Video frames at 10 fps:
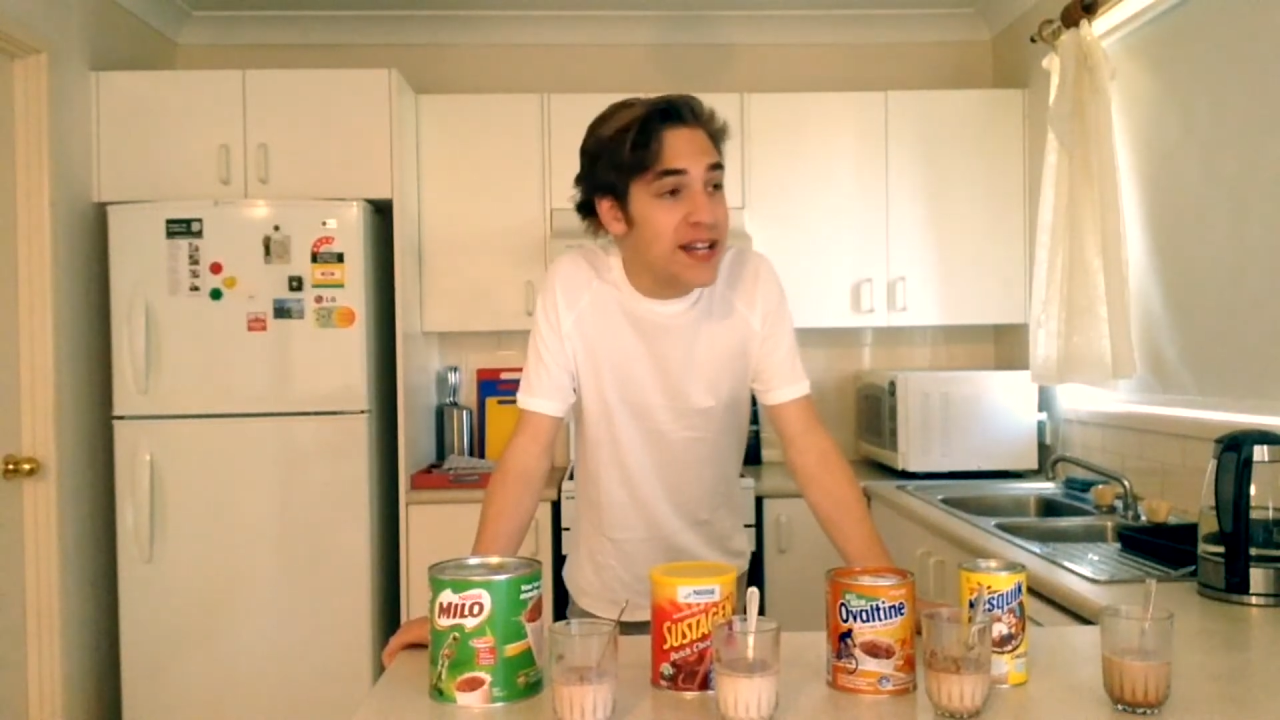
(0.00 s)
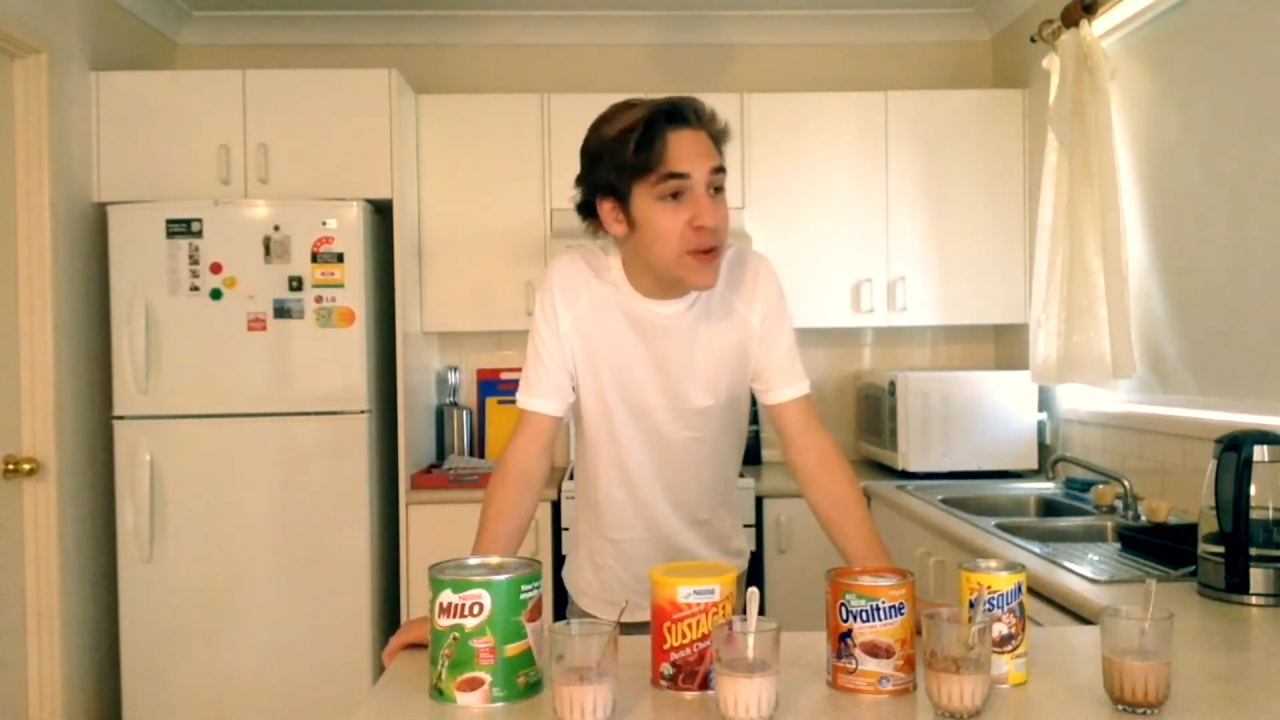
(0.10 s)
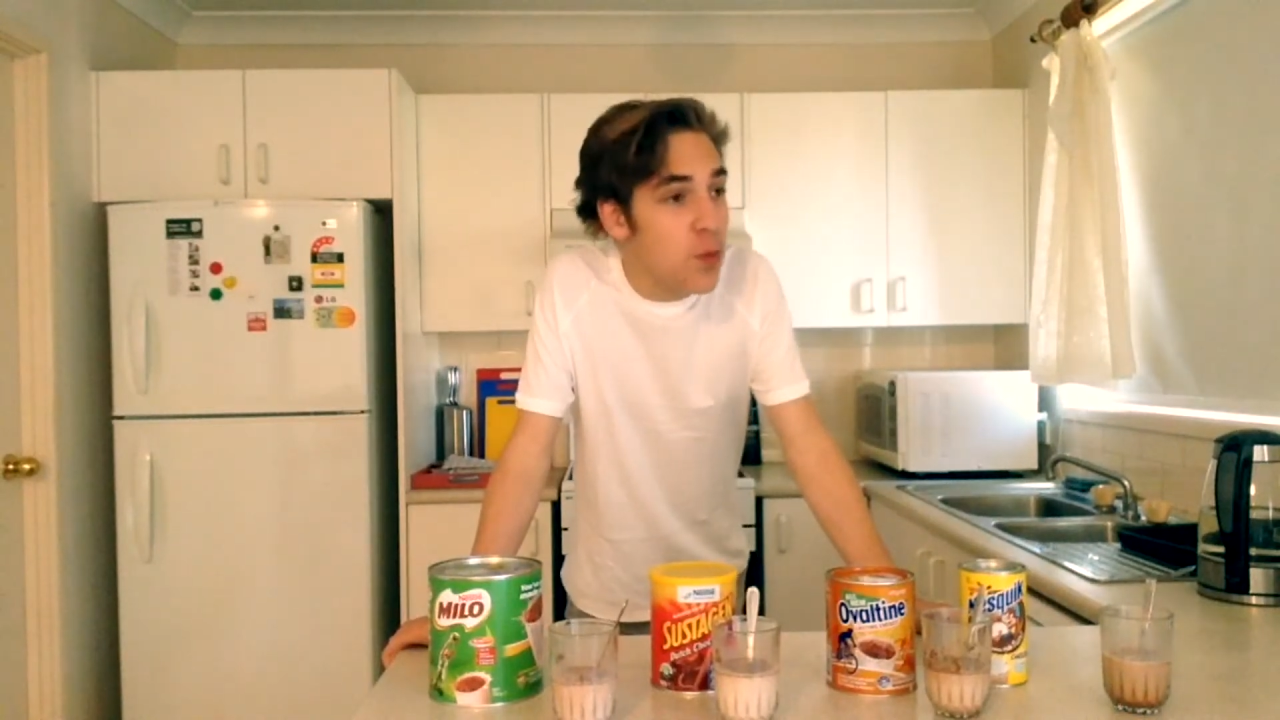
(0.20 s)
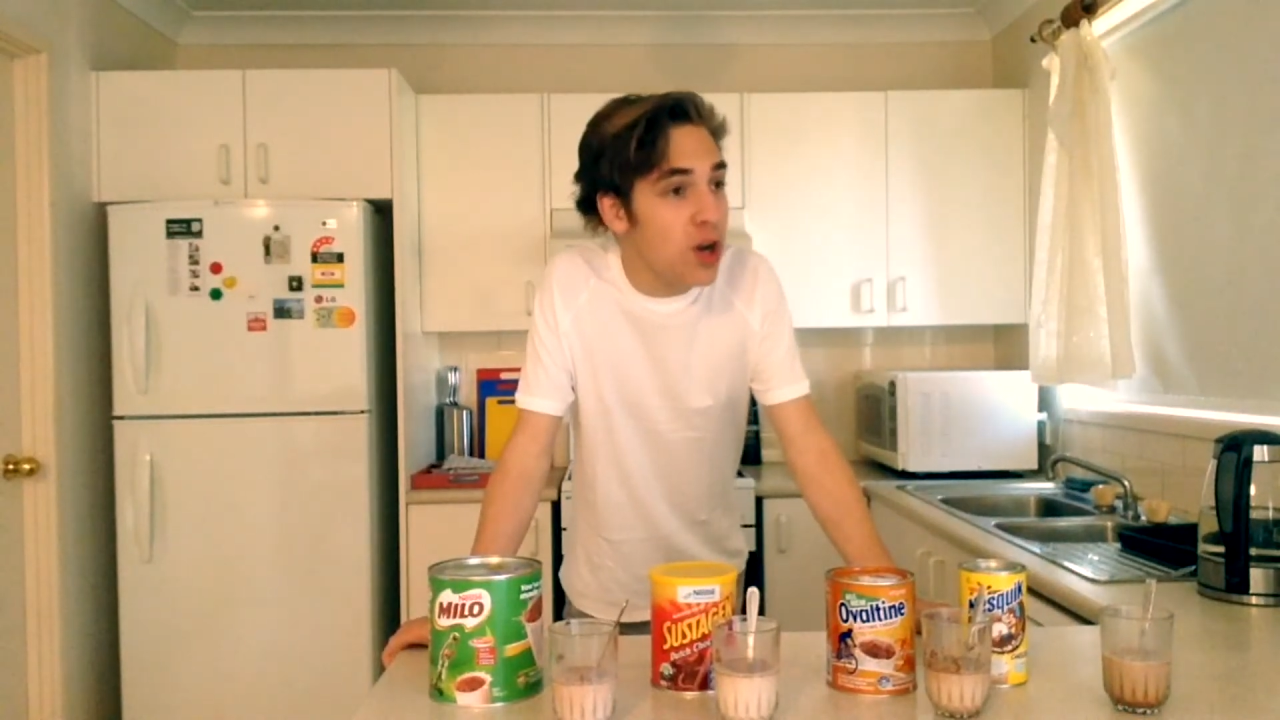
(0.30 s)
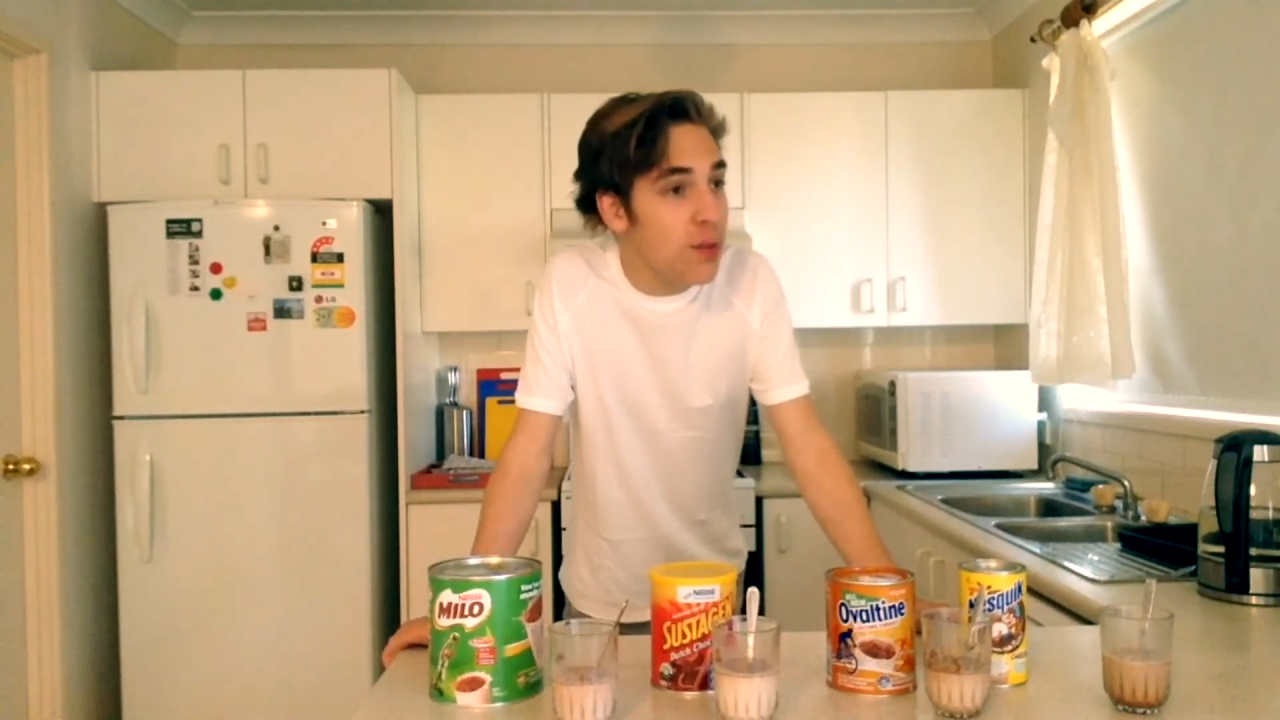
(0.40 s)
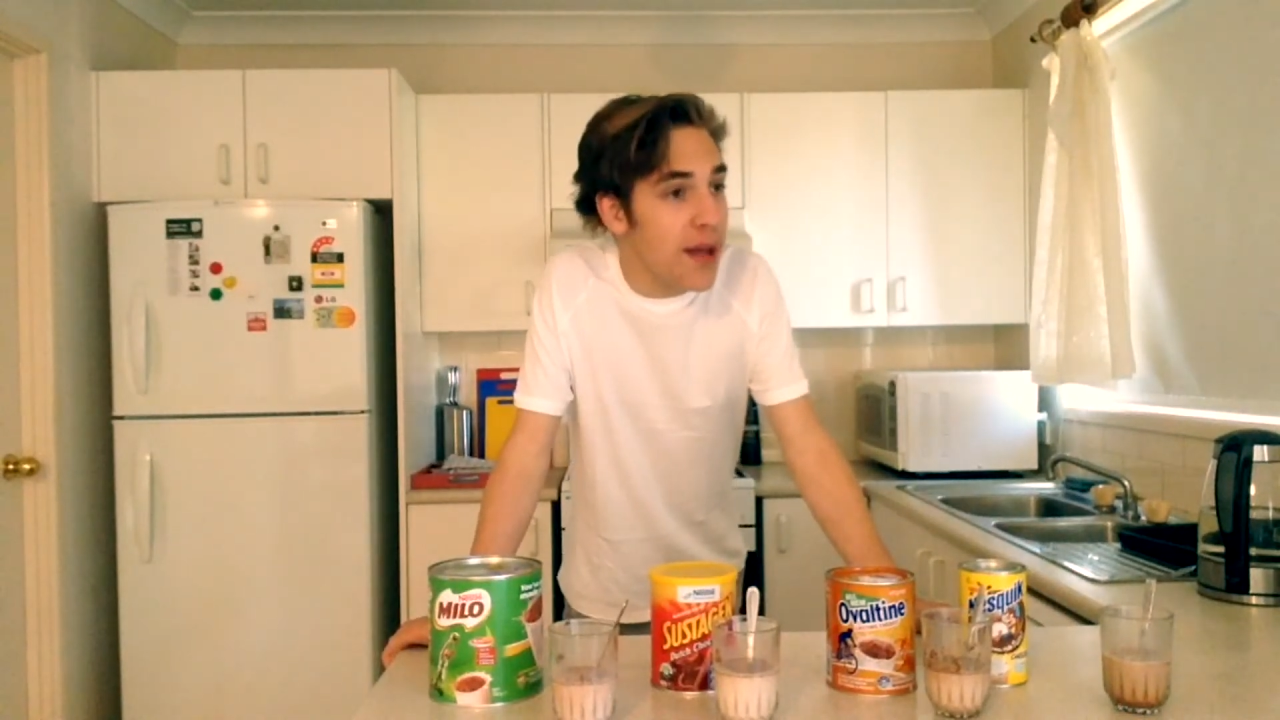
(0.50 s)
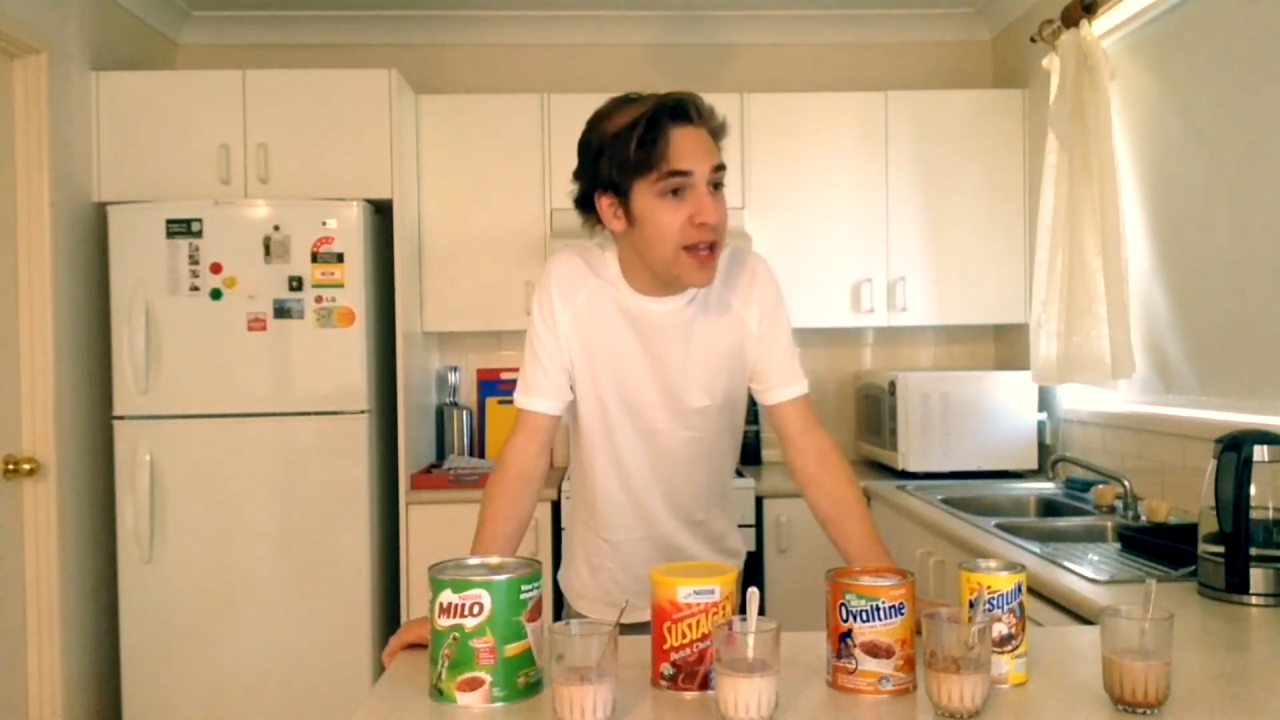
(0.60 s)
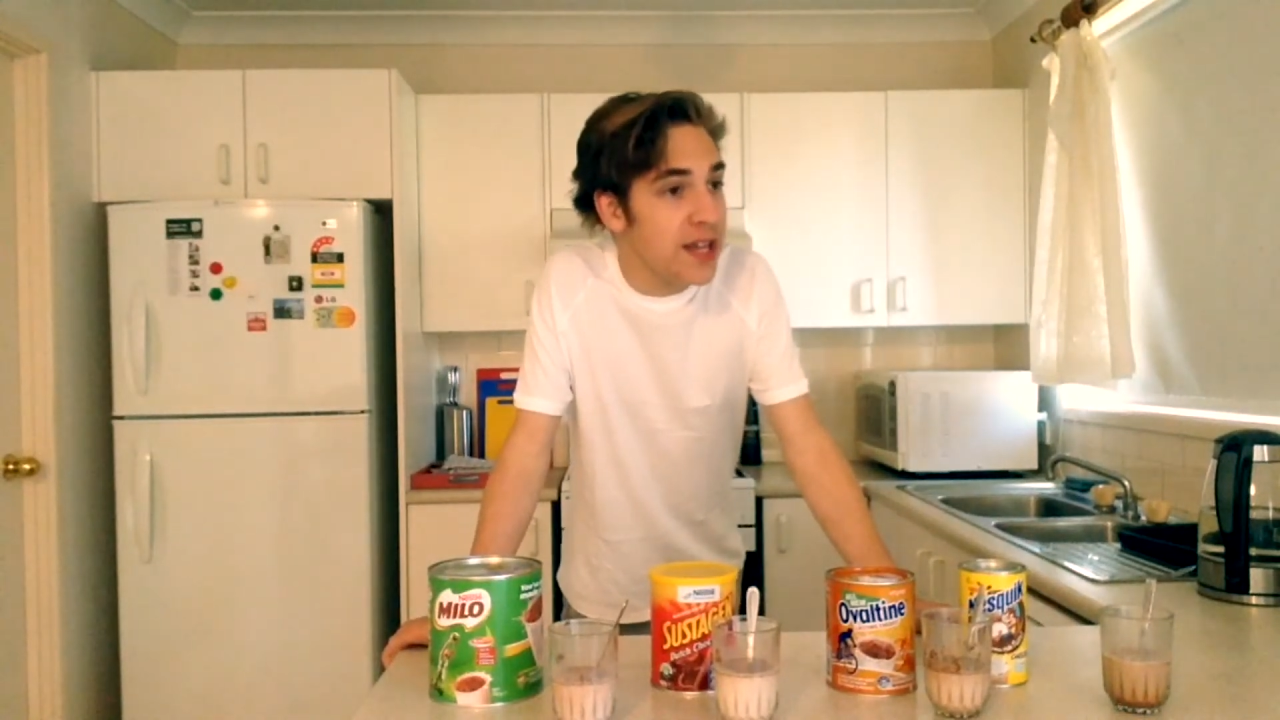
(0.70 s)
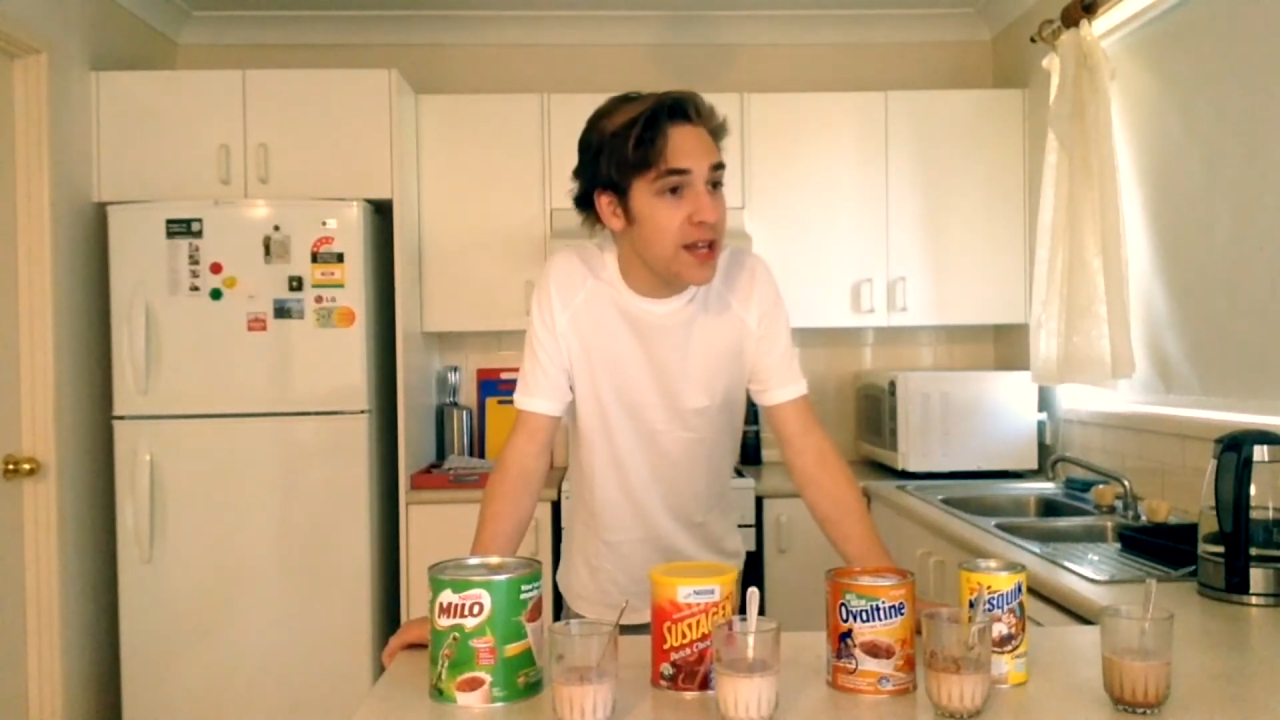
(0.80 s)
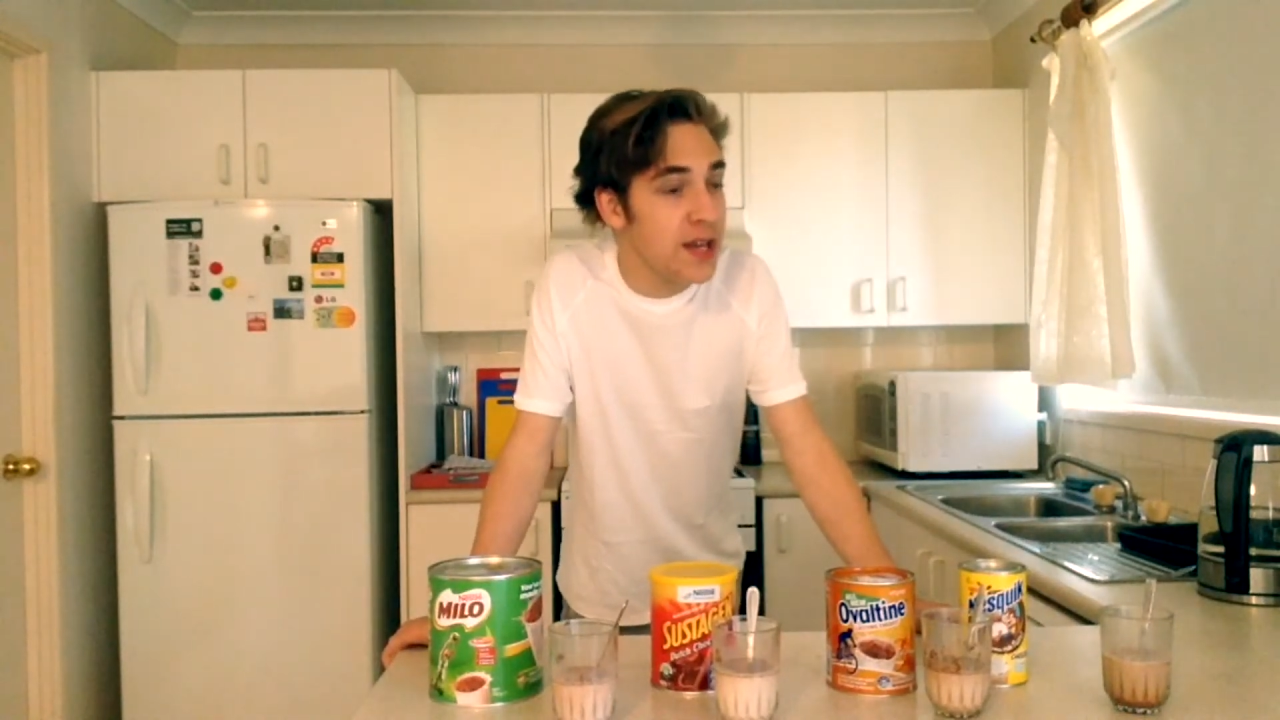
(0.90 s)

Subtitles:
didn't want to make,